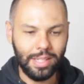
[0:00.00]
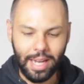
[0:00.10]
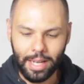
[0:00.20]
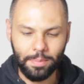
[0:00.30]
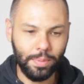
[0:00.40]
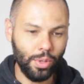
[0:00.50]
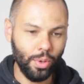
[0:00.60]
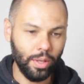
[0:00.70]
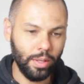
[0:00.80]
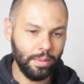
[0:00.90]
type
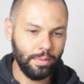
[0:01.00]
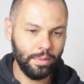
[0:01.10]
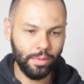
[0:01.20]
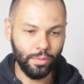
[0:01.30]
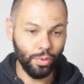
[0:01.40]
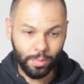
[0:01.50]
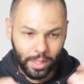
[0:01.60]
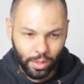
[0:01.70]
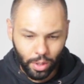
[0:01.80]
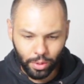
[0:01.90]
your
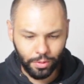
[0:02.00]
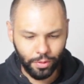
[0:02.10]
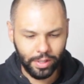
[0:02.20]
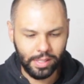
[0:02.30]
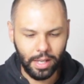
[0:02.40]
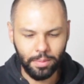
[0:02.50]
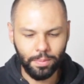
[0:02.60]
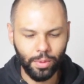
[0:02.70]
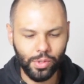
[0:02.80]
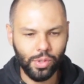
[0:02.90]
Ruby code, for
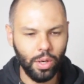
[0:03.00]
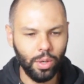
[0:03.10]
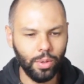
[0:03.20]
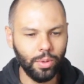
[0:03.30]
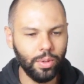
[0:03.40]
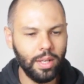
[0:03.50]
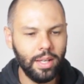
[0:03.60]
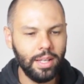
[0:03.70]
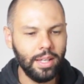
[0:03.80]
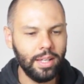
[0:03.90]
example. So
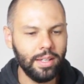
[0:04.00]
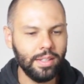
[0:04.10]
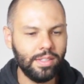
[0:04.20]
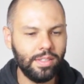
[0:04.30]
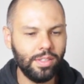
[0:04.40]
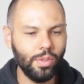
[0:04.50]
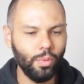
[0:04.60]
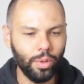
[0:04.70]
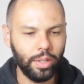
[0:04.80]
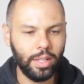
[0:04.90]
it's
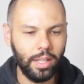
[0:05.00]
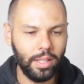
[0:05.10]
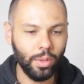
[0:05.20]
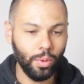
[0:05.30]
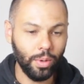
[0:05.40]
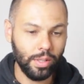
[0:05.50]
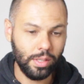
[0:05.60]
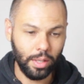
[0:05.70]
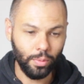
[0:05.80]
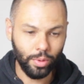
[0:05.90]
working or
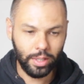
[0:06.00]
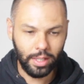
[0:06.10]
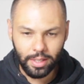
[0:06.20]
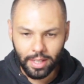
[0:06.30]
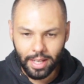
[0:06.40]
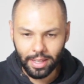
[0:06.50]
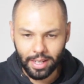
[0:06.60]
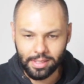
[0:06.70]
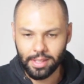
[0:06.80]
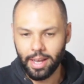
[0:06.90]
it's not working.
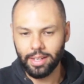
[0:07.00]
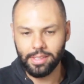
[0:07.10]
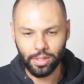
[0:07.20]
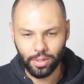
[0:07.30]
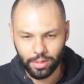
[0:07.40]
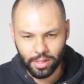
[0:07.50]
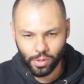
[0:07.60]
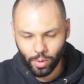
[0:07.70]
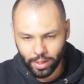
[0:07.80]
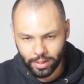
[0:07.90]
Let's execute
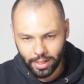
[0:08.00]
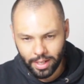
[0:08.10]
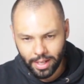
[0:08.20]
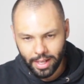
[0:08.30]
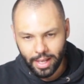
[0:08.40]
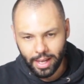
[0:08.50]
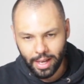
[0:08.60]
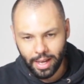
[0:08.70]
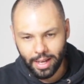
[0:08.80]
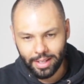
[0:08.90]
this one.
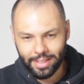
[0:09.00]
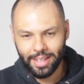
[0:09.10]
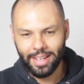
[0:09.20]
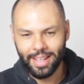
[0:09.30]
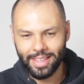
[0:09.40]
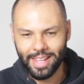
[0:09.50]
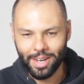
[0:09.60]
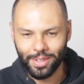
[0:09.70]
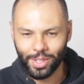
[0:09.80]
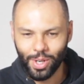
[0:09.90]
And
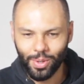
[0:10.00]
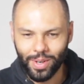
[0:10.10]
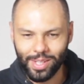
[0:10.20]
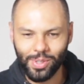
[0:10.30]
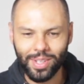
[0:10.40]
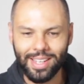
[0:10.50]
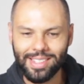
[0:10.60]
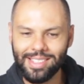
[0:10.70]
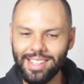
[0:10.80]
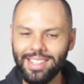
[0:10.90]
there you go, as you
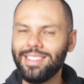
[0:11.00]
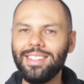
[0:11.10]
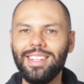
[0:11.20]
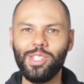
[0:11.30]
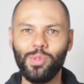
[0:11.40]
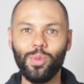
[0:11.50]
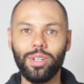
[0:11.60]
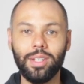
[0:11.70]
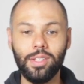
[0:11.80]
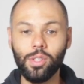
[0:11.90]
can see, it's
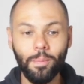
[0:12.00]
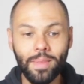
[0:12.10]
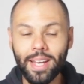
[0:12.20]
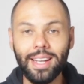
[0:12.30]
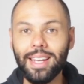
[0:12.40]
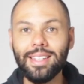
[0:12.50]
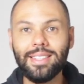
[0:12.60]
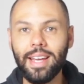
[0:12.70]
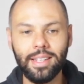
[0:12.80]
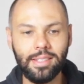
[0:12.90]
working. So it
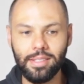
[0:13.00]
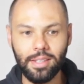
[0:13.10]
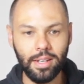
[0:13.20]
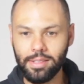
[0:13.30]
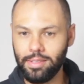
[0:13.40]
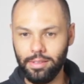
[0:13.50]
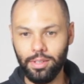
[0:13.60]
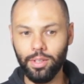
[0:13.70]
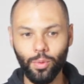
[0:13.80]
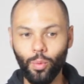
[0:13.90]
takes just,
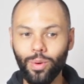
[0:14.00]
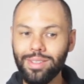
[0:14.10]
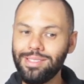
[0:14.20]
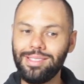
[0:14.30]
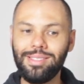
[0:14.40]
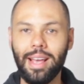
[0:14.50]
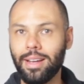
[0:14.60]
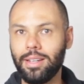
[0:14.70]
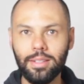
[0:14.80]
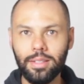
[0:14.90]
you know, 1
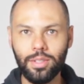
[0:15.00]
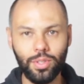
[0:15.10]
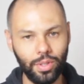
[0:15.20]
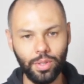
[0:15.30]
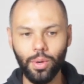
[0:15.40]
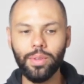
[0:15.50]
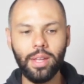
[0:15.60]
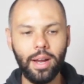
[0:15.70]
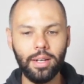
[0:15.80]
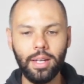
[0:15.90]
second to go
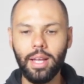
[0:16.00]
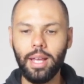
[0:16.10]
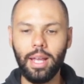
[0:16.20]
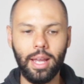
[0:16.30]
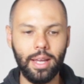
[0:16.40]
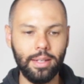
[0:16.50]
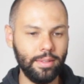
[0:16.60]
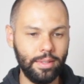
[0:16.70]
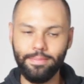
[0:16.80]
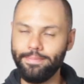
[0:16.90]
there
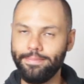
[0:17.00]
and